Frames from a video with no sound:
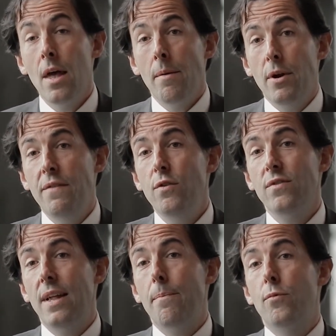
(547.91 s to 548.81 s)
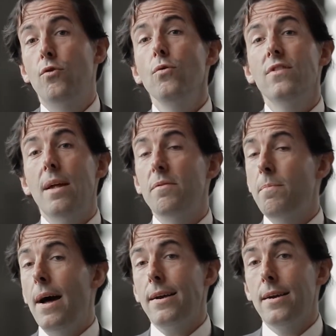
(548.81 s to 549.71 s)
But if you step two steps
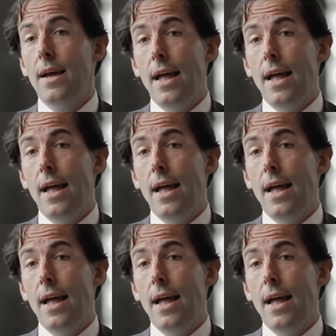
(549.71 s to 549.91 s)
back